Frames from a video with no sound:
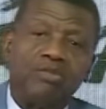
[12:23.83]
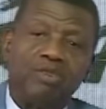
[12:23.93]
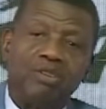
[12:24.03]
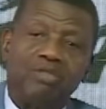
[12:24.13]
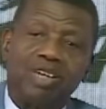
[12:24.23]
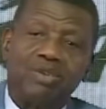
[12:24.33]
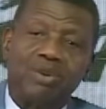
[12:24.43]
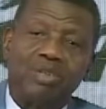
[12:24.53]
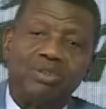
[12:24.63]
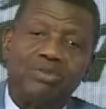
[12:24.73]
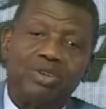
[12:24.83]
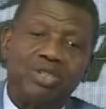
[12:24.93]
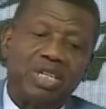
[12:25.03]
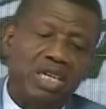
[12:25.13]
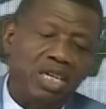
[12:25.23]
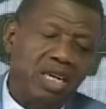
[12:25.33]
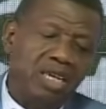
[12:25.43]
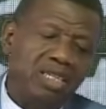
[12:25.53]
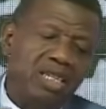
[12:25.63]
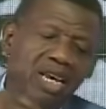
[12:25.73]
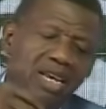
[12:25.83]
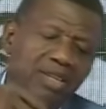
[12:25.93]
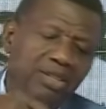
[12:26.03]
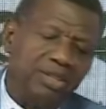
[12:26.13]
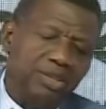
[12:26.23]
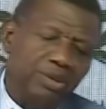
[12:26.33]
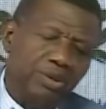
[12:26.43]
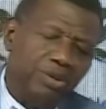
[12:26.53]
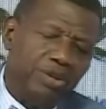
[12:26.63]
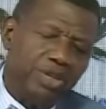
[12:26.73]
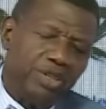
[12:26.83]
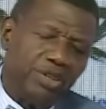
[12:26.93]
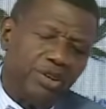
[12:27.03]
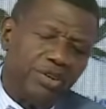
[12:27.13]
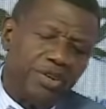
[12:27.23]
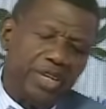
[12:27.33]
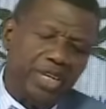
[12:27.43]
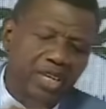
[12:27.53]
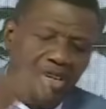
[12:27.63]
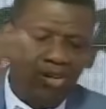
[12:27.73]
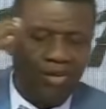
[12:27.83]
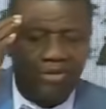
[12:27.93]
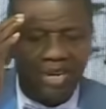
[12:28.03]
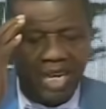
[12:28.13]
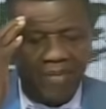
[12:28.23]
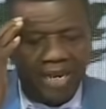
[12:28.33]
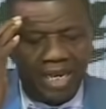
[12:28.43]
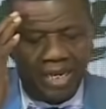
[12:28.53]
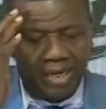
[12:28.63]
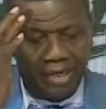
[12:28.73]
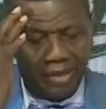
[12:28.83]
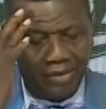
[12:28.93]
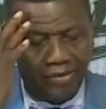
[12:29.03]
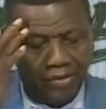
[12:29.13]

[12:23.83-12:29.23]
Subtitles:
from verse 1 to 14. Tells you the story of Naaman.